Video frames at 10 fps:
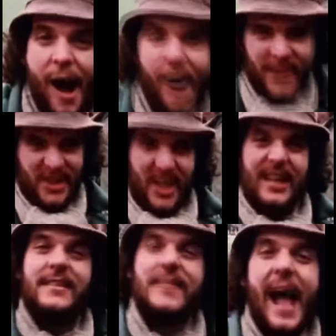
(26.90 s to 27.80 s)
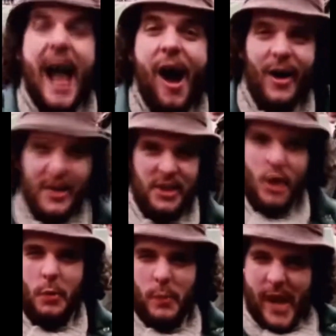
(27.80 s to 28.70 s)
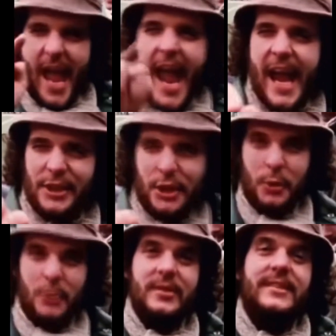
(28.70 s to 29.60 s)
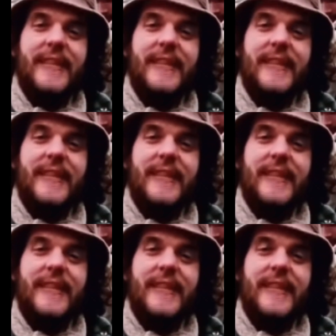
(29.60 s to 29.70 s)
Dallas. Dallas, we hate you.